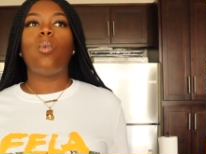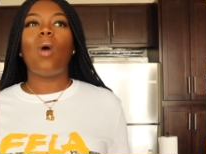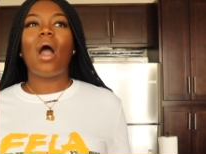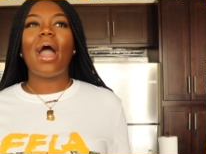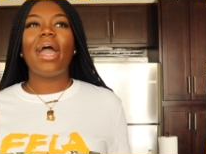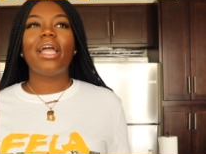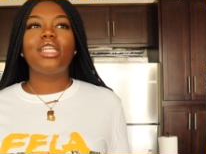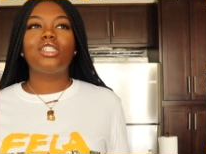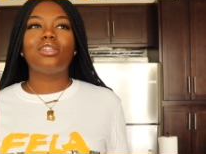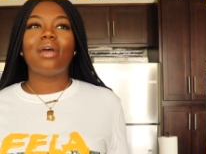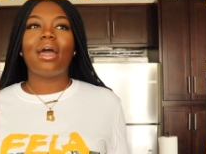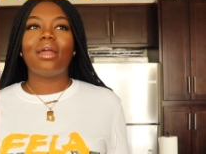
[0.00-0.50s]

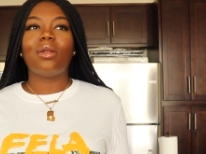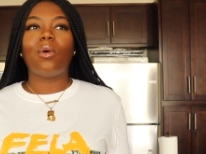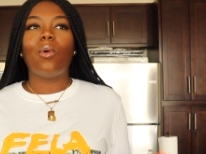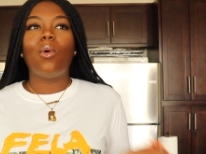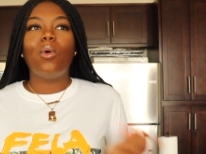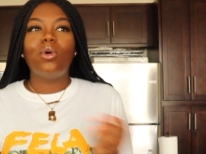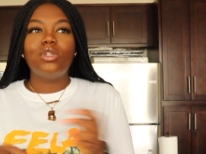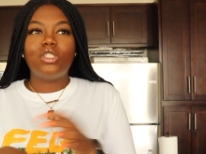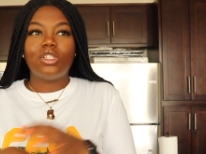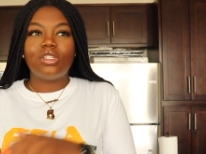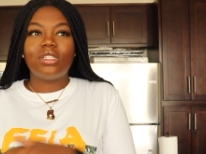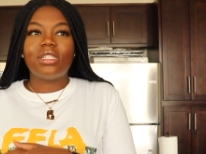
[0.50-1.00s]
why try to
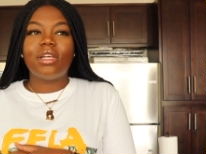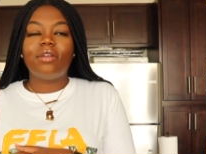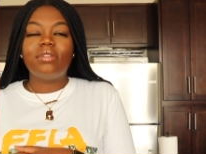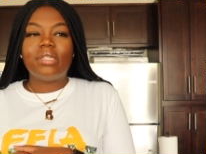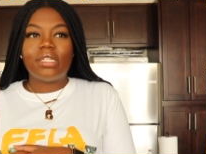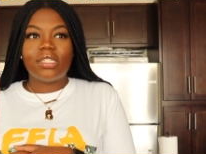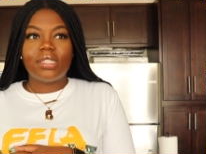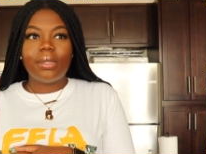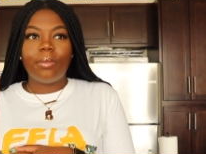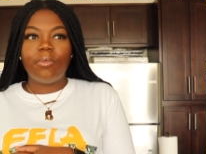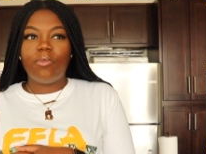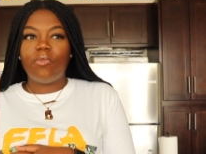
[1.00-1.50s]
hold yourself
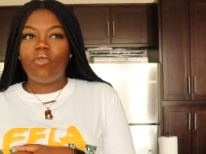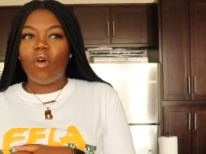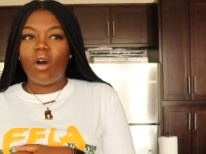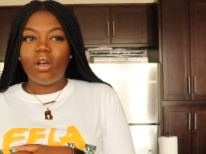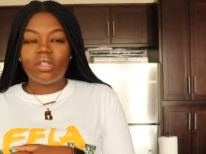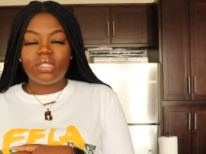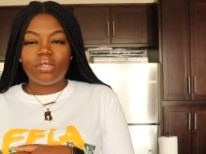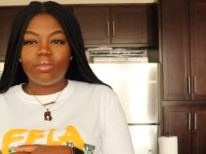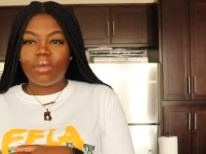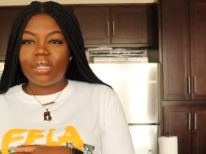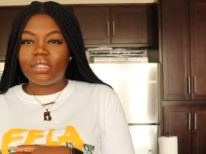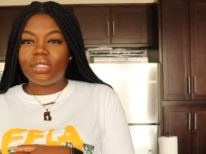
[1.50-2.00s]
to some
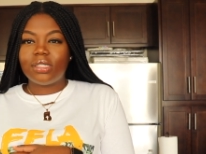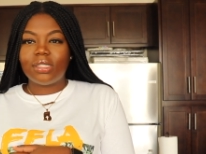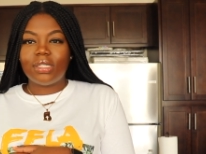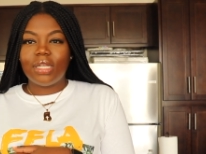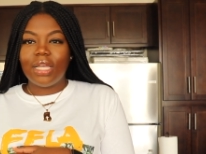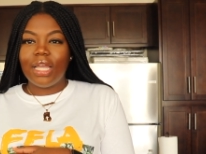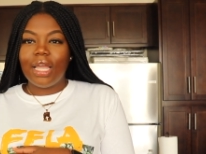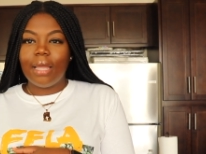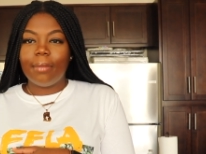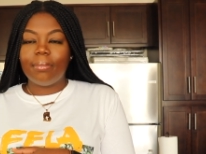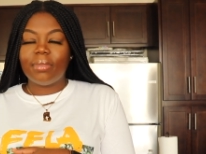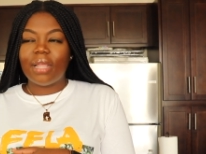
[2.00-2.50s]
false
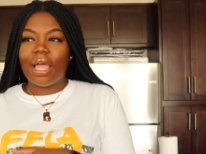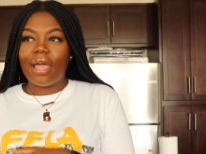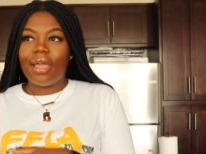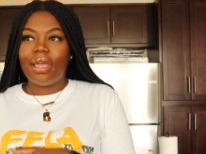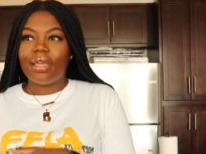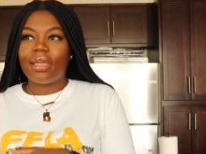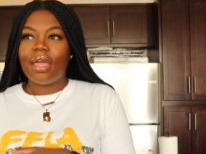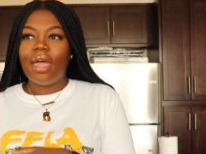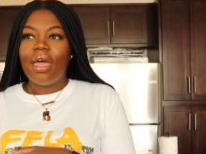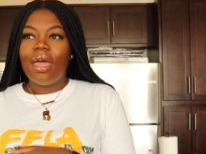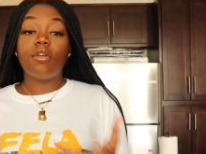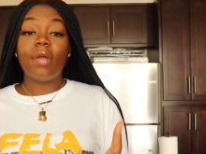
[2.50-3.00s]
esteem
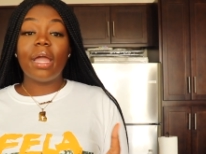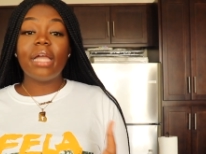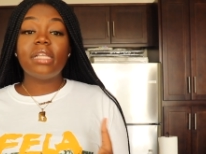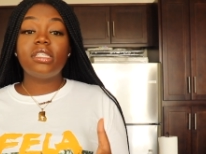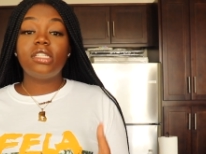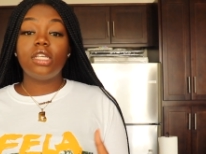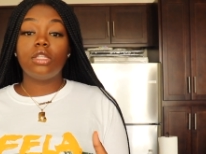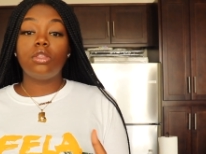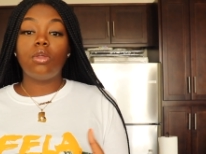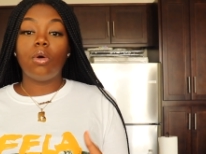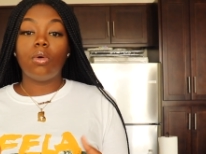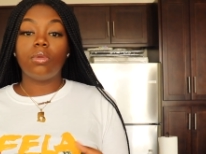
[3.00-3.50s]
like
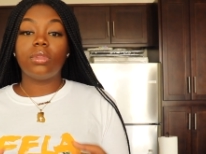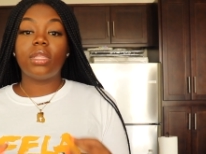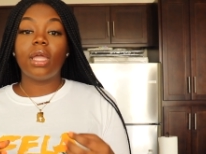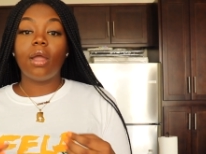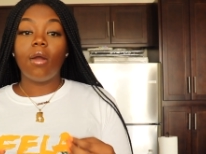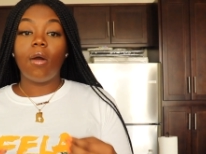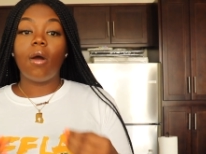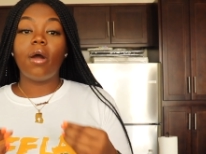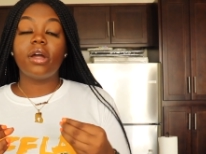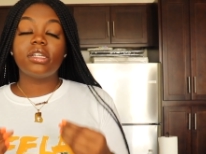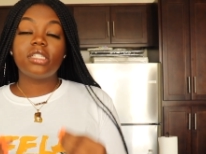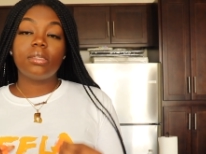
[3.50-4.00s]
granted though
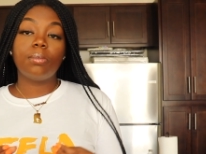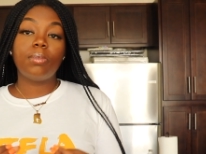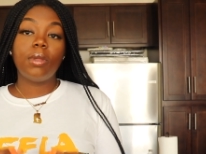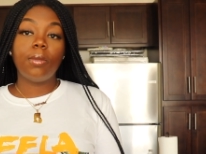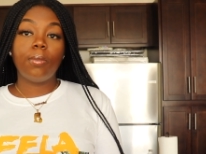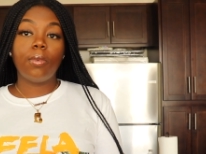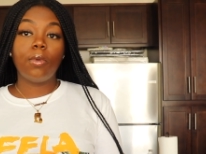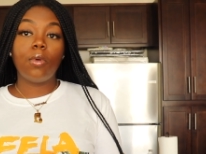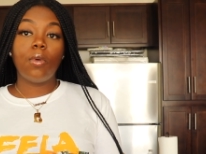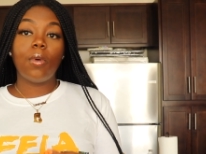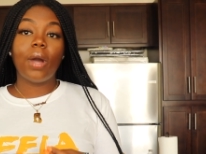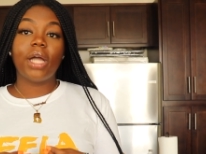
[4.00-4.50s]
there are some
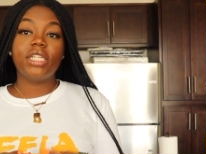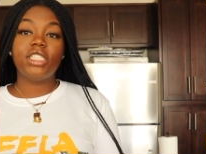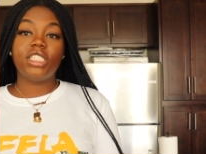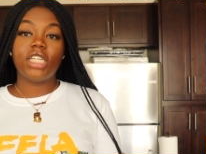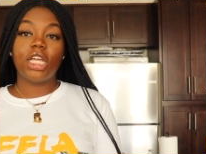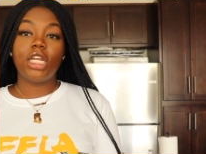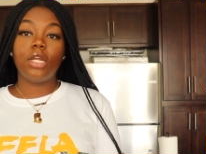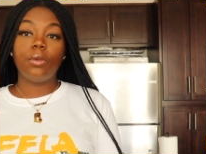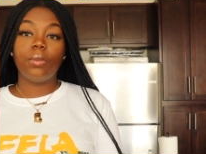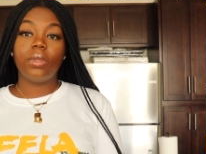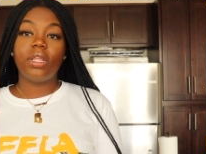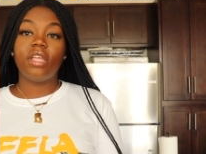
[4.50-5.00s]
people who i
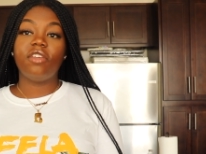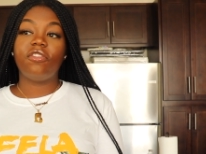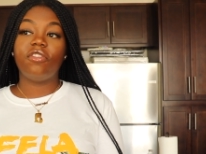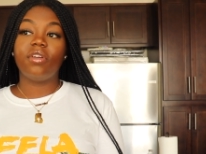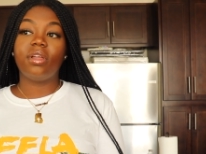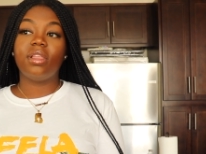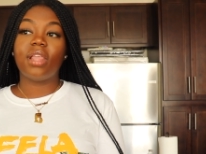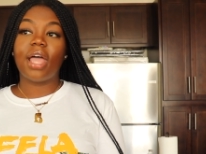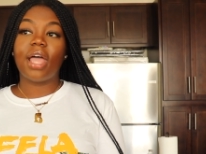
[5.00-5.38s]
genuinely genuinely feel